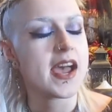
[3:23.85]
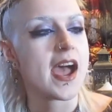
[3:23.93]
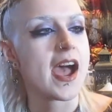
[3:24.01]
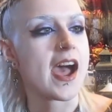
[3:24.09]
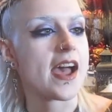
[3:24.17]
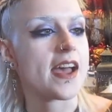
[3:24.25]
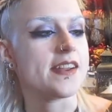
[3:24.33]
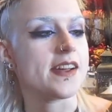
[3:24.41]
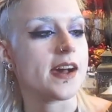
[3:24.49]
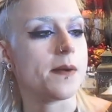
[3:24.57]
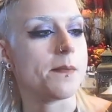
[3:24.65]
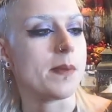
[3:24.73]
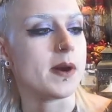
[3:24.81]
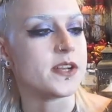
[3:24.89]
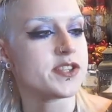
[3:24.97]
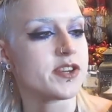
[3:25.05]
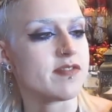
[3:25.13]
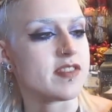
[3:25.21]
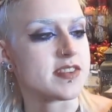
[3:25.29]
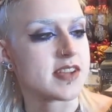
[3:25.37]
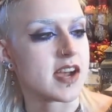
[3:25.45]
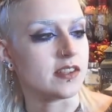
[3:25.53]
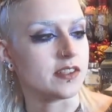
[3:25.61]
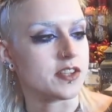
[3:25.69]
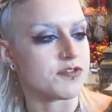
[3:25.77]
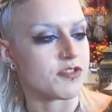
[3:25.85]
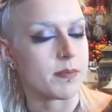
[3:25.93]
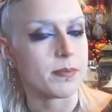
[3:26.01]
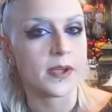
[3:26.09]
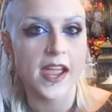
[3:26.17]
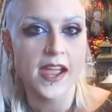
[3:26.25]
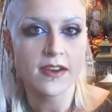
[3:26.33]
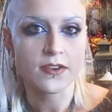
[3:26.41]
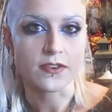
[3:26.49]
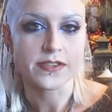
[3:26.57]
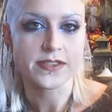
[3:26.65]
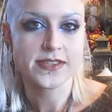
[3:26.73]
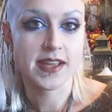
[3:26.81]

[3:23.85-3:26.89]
had a bunch of these color drip candles